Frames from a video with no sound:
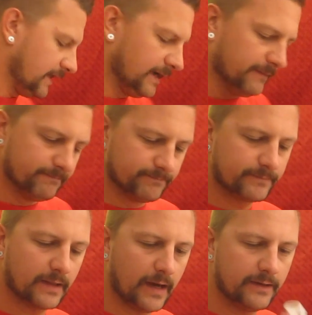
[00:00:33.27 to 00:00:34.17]
um,
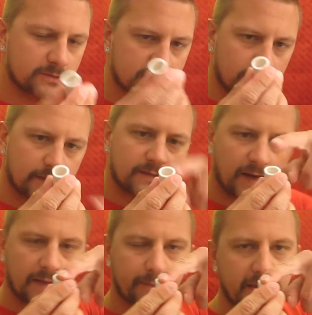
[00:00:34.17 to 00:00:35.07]
I use a little
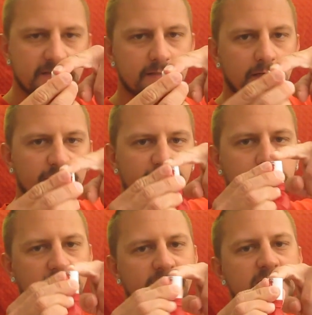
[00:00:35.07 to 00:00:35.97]
tiny piece of
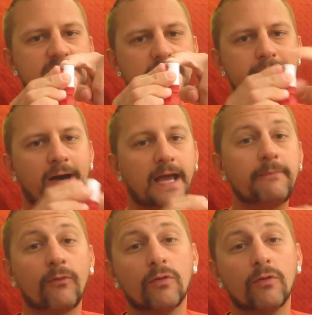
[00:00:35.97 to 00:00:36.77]
PVC pipe,